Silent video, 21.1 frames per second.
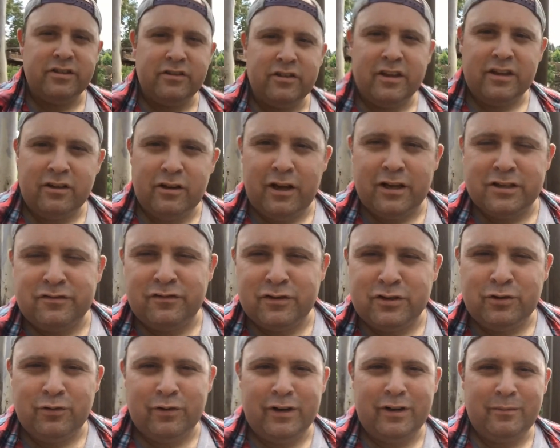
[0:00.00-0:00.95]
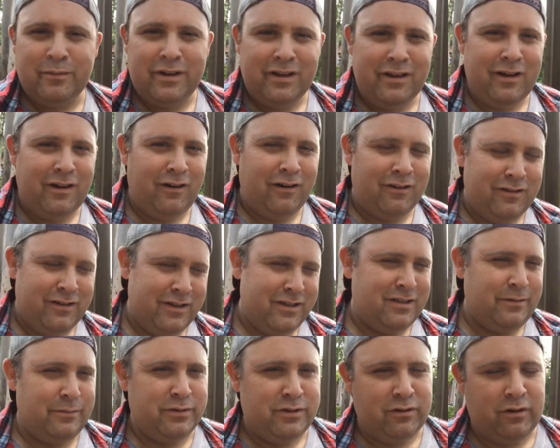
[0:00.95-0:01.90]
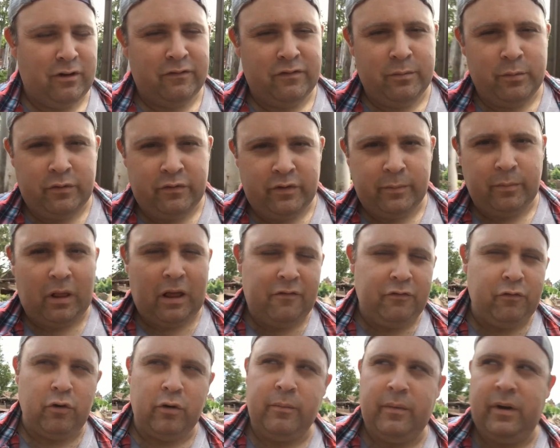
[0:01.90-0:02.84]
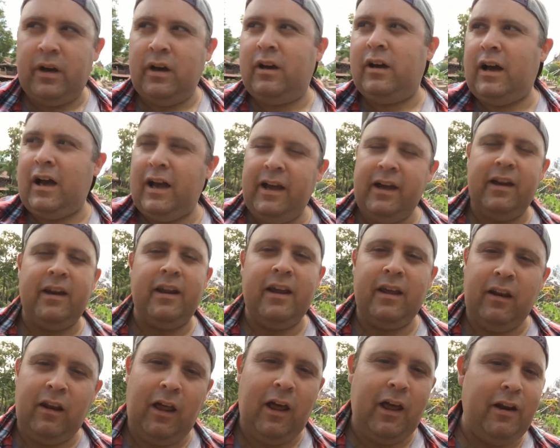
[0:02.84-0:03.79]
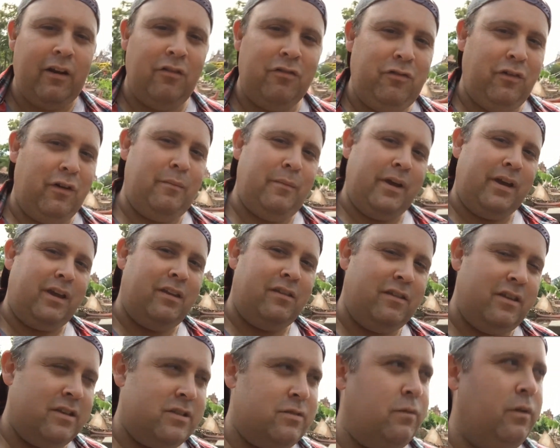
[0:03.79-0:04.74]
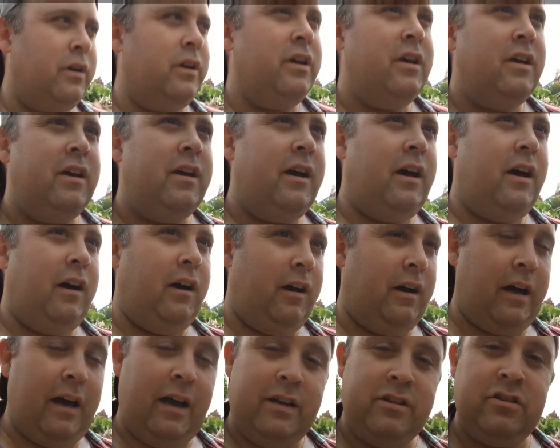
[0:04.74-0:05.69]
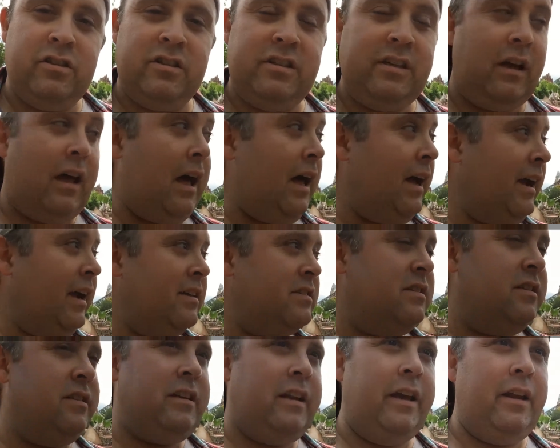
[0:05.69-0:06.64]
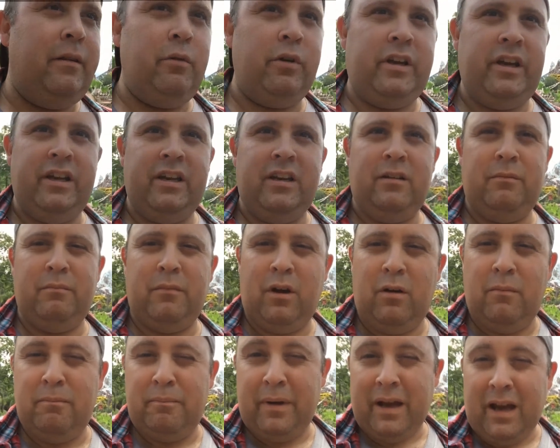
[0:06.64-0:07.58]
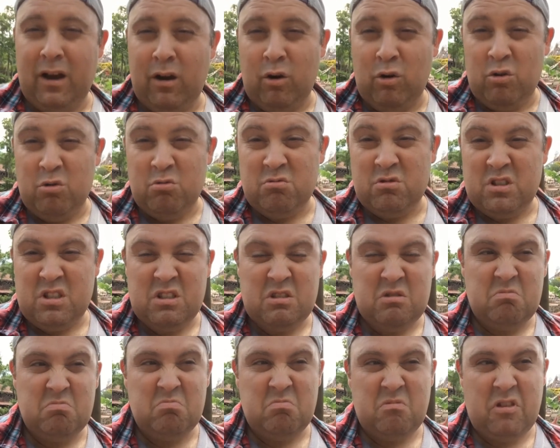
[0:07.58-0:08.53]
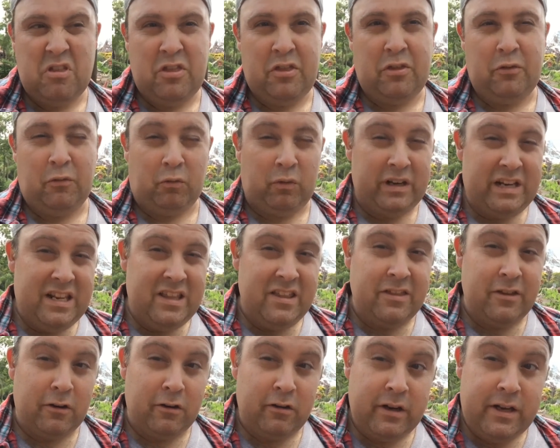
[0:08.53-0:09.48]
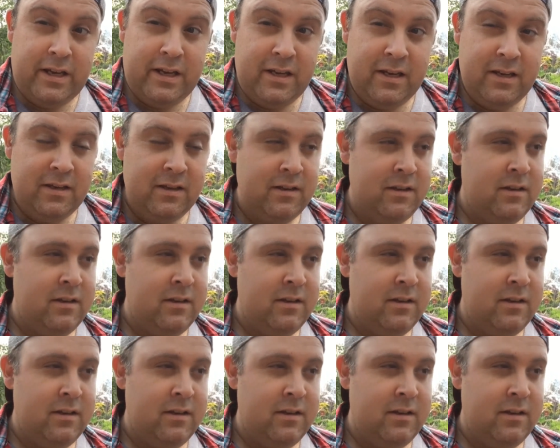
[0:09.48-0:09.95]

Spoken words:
So thank you guys for joining me on this episode of the Moving Platform. I had a lot of fun making this one. As you can tell, I got to Animal Kingdom about 3:30,